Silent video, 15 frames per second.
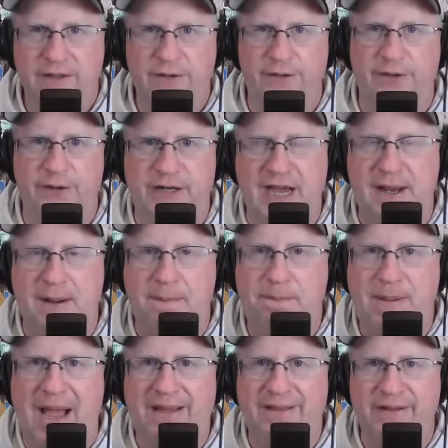who they're kind
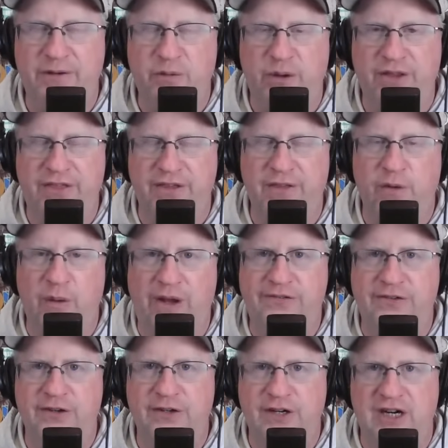of battling with in the
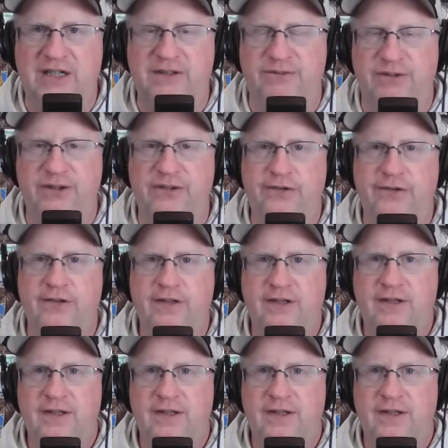Western Conference.